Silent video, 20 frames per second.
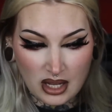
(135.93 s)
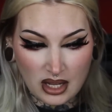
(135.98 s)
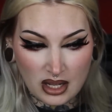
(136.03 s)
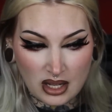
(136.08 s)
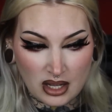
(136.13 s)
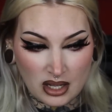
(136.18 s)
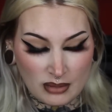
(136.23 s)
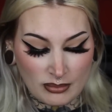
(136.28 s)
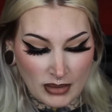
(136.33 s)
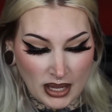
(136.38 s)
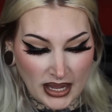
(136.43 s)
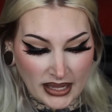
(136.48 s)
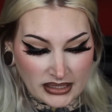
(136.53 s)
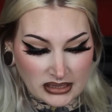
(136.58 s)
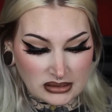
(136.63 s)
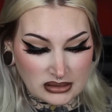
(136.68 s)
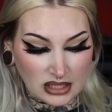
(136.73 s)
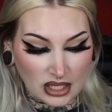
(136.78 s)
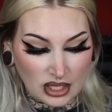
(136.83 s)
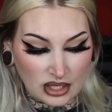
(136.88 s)
I
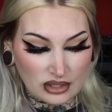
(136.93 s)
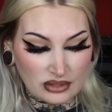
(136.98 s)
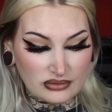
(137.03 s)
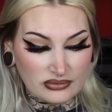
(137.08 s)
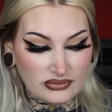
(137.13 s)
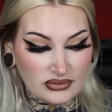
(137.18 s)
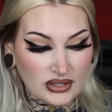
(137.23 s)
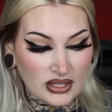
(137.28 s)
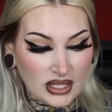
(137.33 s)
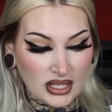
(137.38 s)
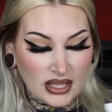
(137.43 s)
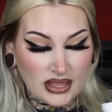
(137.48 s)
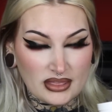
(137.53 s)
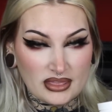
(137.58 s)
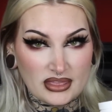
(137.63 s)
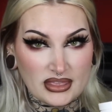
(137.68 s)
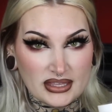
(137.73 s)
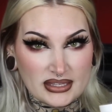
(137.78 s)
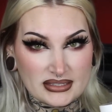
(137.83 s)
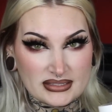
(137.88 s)
love
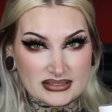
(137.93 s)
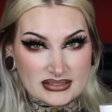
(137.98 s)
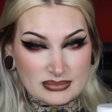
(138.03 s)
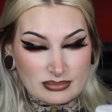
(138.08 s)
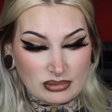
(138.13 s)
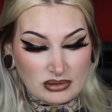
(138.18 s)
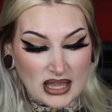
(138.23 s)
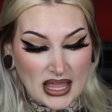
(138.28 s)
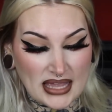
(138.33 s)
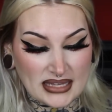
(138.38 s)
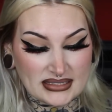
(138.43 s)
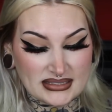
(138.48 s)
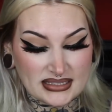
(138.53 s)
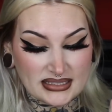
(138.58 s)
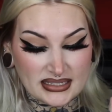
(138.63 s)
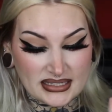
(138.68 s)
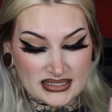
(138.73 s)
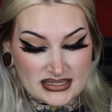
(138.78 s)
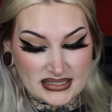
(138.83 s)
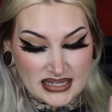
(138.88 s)
this
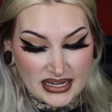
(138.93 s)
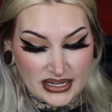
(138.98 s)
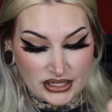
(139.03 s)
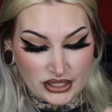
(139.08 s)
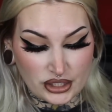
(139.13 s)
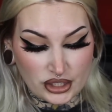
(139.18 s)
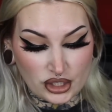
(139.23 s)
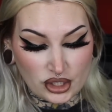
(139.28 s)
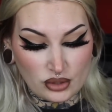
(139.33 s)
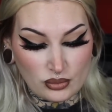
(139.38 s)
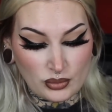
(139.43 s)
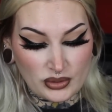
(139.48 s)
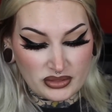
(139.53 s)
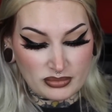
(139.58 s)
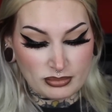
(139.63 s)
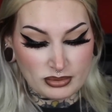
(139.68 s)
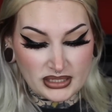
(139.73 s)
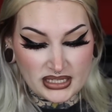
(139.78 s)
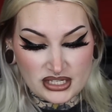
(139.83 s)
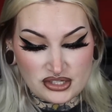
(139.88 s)
plastic container
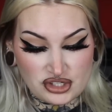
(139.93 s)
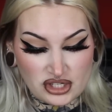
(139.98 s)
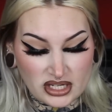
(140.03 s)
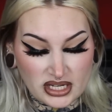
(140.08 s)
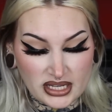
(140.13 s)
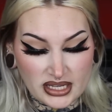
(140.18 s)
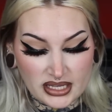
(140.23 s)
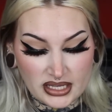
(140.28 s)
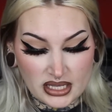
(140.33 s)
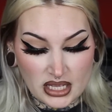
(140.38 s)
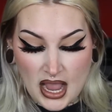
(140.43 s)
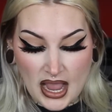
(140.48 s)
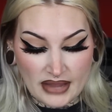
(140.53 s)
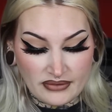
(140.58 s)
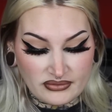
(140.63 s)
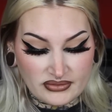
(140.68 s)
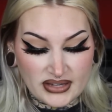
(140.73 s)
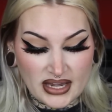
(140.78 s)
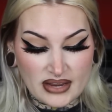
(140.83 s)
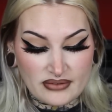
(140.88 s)
with bleach in it.
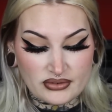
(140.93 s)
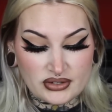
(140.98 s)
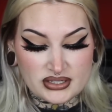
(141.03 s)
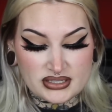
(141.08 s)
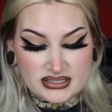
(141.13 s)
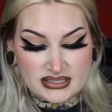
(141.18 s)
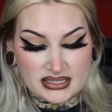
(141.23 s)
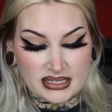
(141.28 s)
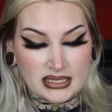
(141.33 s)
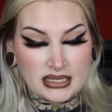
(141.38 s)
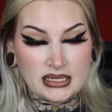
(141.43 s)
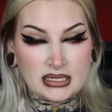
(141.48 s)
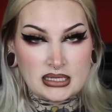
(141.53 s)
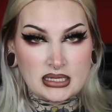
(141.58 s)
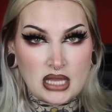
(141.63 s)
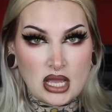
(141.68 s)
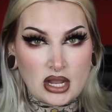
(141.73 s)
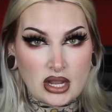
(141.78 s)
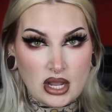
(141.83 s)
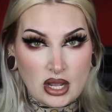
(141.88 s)
I've never
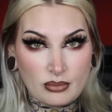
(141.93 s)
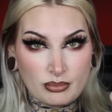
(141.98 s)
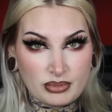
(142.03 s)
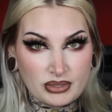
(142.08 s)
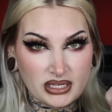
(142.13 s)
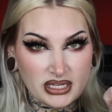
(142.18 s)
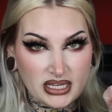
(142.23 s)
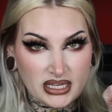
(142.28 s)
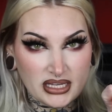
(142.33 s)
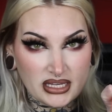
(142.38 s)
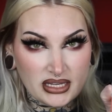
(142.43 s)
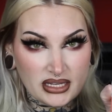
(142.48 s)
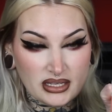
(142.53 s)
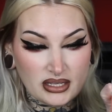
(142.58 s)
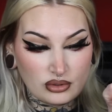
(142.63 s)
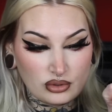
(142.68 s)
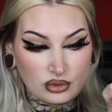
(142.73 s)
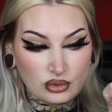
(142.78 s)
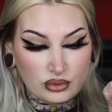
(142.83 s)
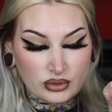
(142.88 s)
seen a company
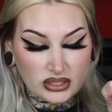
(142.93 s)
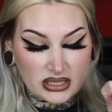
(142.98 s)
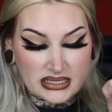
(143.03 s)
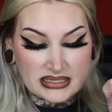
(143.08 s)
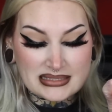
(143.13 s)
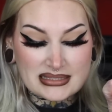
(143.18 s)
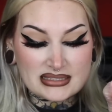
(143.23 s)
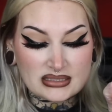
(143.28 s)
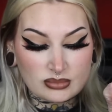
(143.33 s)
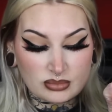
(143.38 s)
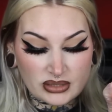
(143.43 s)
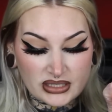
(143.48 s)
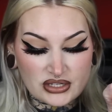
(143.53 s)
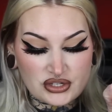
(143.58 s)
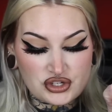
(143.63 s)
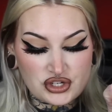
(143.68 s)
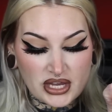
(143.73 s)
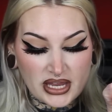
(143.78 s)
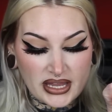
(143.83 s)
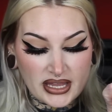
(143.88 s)
who releases a
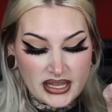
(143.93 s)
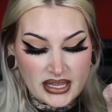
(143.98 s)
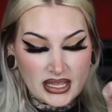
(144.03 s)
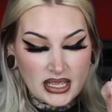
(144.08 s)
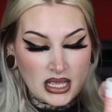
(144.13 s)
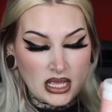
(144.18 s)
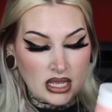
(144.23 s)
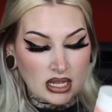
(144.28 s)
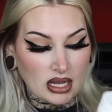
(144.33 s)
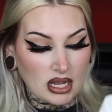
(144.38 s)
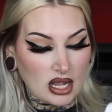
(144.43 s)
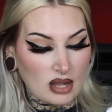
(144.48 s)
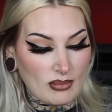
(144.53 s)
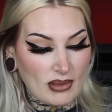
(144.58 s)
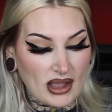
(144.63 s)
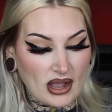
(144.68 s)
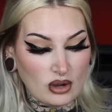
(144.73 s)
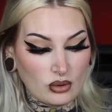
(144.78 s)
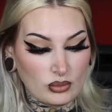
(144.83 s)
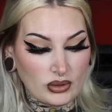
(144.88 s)
bleach kit come
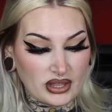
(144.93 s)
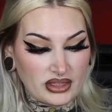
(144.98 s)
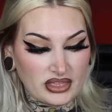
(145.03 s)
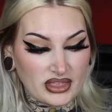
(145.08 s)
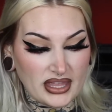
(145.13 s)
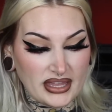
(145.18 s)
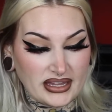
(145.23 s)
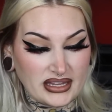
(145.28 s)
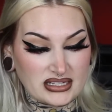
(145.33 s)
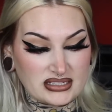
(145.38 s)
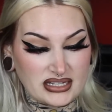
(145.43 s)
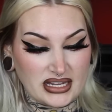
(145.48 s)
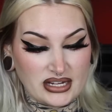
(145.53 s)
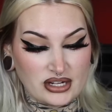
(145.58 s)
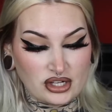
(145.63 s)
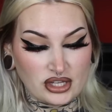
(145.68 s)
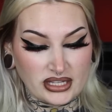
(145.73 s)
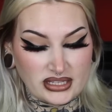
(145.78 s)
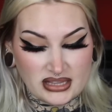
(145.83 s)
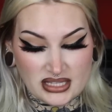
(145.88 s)
out with a
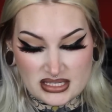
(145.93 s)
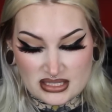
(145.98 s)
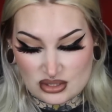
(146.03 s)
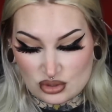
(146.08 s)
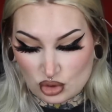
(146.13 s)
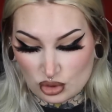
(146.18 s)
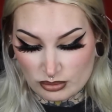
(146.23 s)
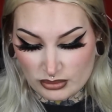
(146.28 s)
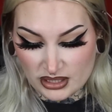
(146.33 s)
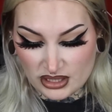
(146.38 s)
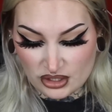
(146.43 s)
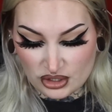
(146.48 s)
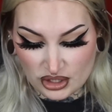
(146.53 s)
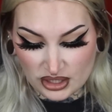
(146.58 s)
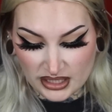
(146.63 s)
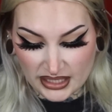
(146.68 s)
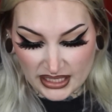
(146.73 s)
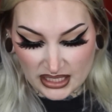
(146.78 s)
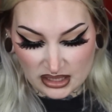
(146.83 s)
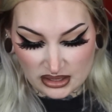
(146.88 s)
container like this. Normally they're
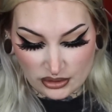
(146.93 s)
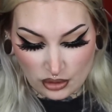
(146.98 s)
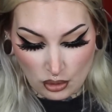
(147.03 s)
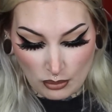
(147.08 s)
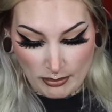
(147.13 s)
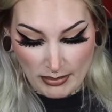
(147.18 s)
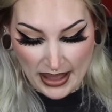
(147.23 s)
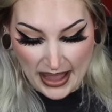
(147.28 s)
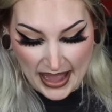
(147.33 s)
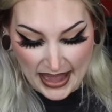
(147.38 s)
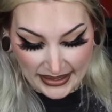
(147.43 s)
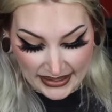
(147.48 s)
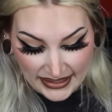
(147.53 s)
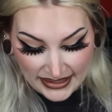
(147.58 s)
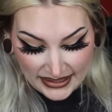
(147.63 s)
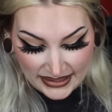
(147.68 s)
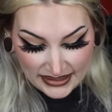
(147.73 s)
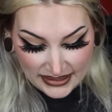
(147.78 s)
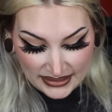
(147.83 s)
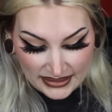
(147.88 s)
in like a little
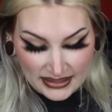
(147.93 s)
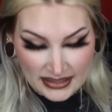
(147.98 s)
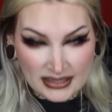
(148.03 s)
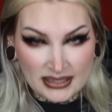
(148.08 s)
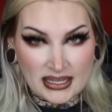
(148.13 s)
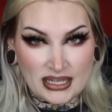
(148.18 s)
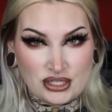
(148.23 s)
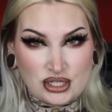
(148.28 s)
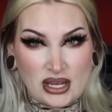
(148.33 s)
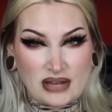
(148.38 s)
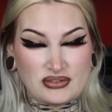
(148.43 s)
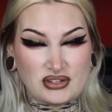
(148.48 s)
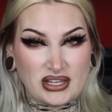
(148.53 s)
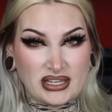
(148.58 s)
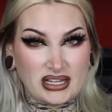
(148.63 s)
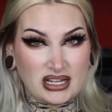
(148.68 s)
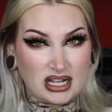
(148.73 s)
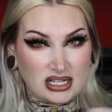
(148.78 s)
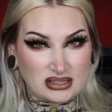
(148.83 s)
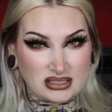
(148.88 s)
packet and you have to
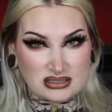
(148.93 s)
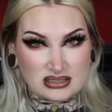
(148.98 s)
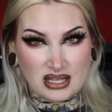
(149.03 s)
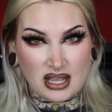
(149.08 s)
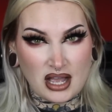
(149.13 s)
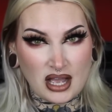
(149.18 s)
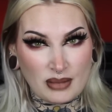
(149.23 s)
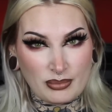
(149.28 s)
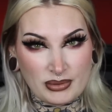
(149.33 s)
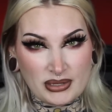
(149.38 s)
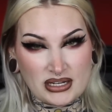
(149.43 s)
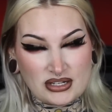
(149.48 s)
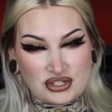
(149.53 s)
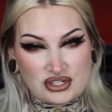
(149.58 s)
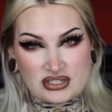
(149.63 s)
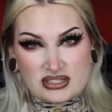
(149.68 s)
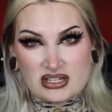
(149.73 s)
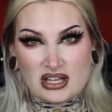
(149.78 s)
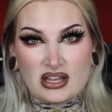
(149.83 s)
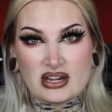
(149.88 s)
like cut the top, and it's
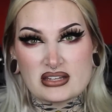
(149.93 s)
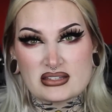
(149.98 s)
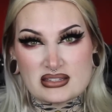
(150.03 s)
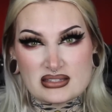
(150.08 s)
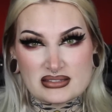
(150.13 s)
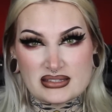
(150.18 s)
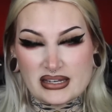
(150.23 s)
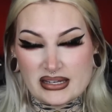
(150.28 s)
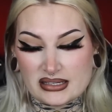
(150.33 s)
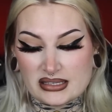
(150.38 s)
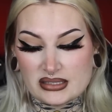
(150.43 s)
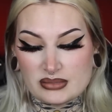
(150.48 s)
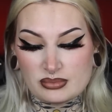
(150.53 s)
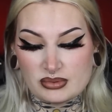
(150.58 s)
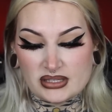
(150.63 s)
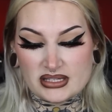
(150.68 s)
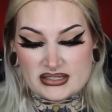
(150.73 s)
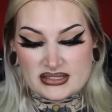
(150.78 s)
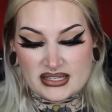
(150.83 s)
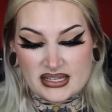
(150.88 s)
just not as aesthetically
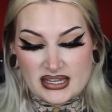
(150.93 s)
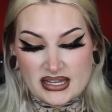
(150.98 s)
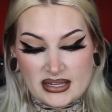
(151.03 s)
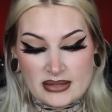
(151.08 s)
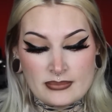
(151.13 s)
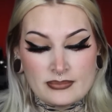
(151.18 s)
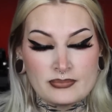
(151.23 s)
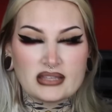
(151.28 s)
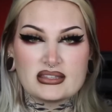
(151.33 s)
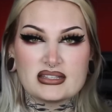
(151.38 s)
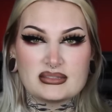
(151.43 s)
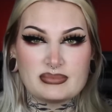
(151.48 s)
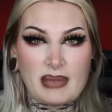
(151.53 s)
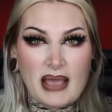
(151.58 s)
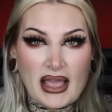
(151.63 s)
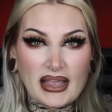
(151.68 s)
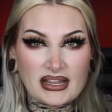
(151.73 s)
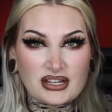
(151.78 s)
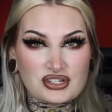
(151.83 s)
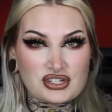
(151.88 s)
pleasing. This
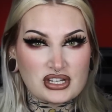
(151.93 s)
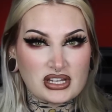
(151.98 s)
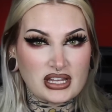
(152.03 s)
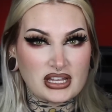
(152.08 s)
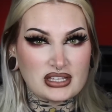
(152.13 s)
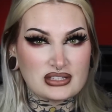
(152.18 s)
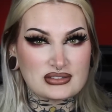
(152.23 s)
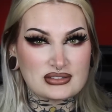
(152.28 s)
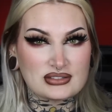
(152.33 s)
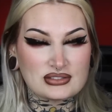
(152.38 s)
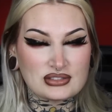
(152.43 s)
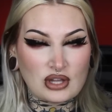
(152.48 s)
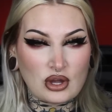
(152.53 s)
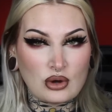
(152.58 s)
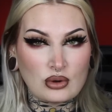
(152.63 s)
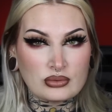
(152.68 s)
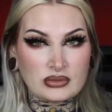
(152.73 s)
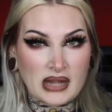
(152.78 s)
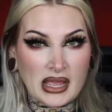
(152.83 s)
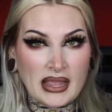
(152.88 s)
packaging is
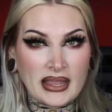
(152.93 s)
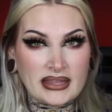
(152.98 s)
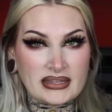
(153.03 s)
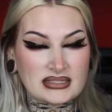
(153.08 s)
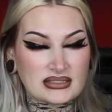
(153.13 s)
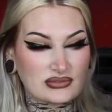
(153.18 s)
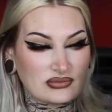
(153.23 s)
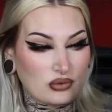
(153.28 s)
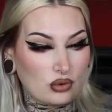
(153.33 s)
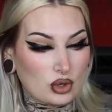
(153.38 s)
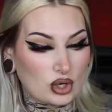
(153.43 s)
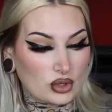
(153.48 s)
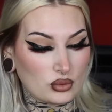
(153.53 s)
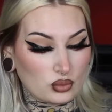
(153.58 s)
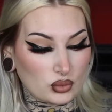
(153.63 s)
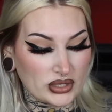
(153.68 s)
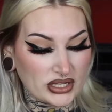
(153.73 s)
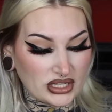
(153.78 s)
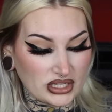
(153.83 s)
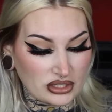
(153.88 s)
so nice for
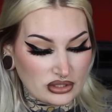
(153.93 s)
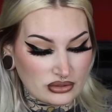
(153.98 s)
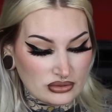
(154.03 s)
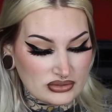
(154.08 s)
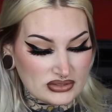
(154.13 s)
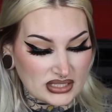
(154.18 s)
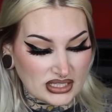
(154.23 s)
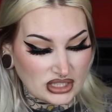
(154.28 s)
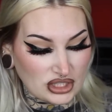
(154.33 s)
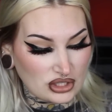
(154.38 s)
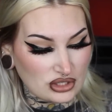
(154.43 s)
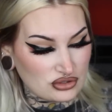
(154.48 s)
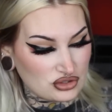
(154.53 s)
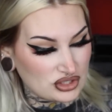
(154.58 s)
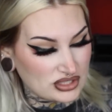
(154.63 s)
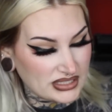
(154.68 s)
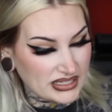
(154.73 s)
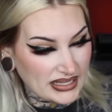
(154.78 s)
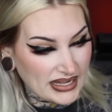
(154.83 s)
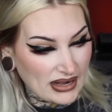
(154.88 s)
reuse. Like, you can
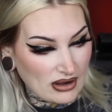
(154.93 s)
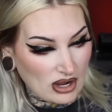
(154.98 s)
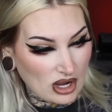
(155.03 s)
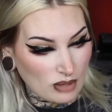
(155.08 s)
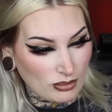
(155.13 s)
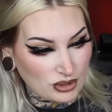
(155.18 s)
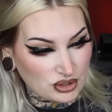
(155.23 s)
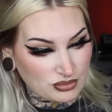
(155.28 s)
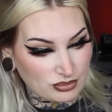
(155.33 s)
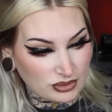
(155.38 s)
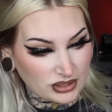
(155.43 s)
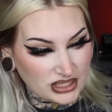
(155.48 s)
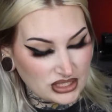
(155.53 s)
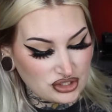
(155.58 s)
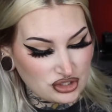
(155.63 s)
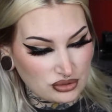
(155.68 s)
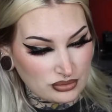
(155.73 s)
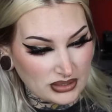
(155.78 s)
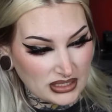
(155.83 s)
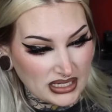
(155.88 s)
just get out how much
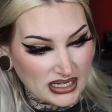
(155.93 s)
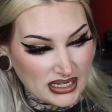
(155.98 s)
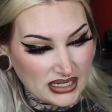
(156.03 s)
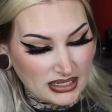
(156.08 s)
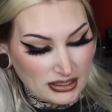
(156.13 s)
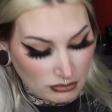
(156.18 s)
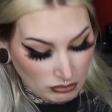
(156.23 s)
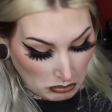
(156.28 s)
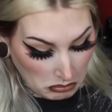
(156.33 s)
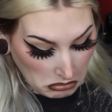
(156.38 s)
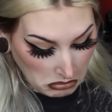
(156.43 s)
bleach you need.